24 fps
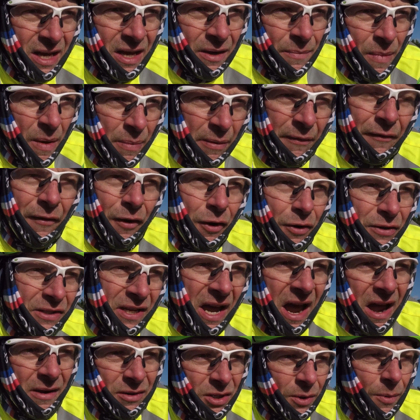maybe 4
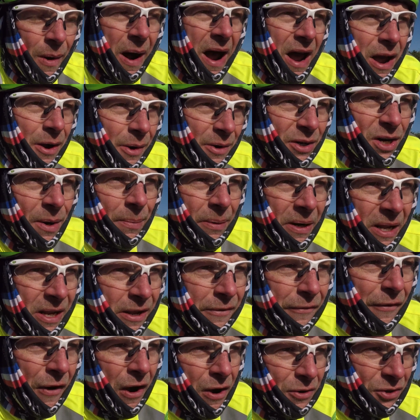times, the Wahoo were completely
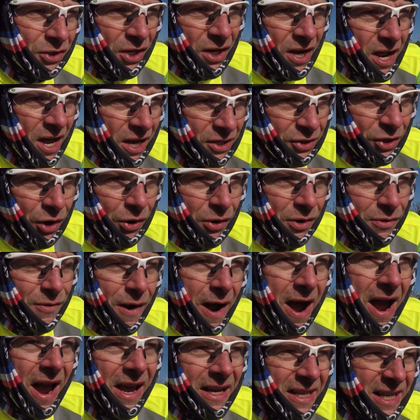frozen during a
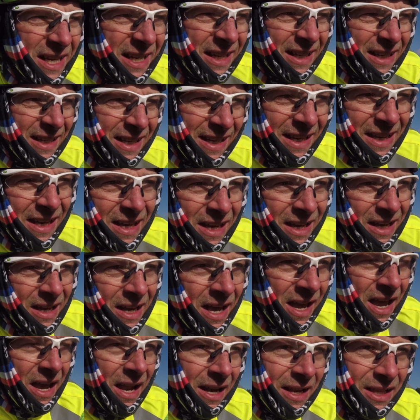ride.
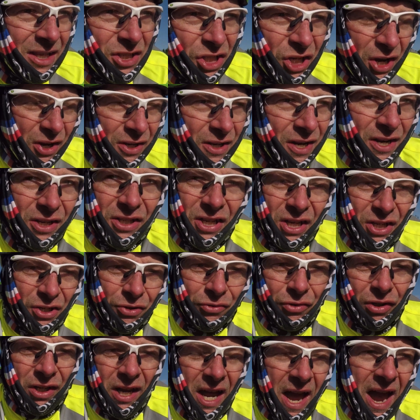Earlier this year I did a
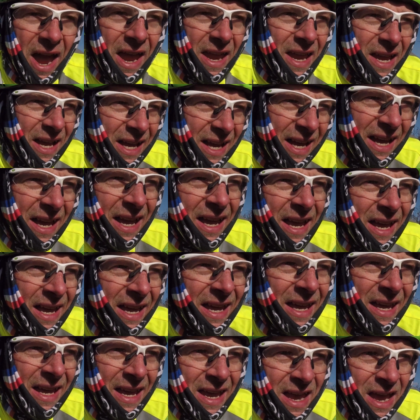
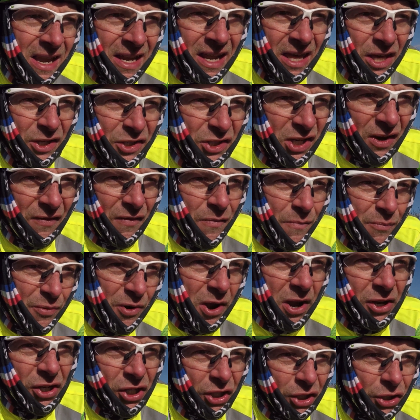600k near the Severn
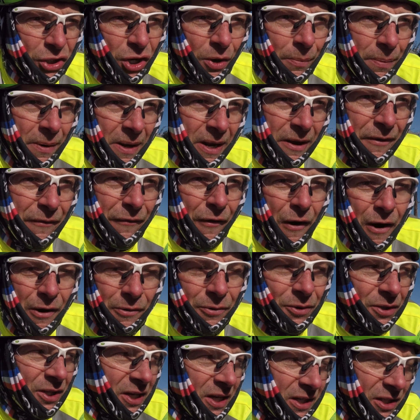Bridge. It just completely
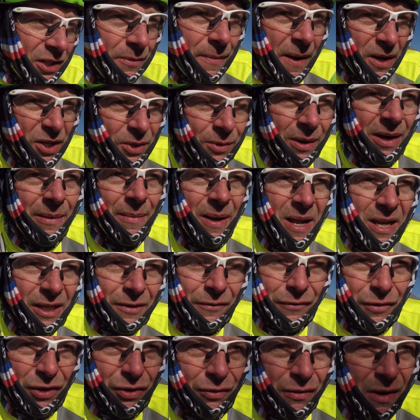froze. It took about 20 minutes for
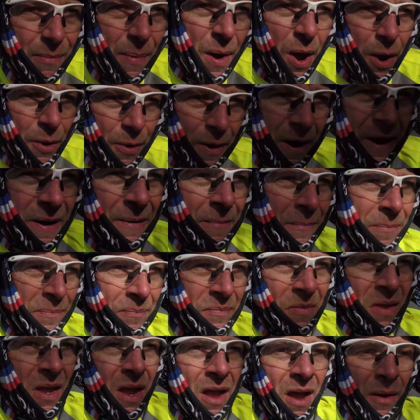it to
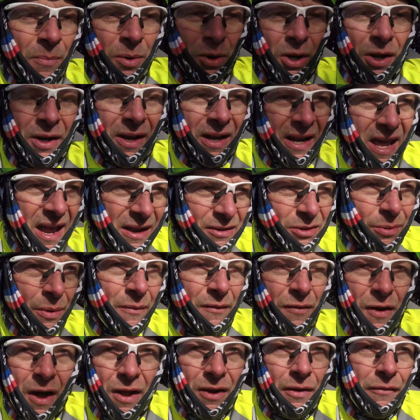reboot, but luckily I was with
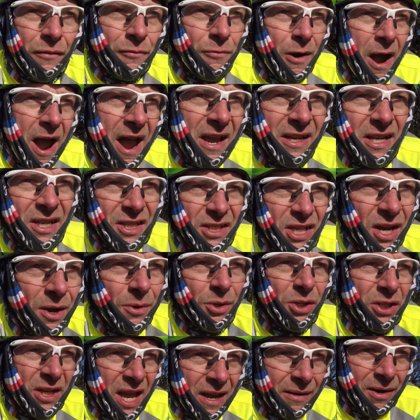another rider, so I
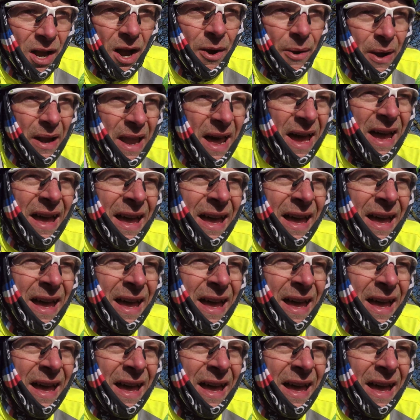just kept going.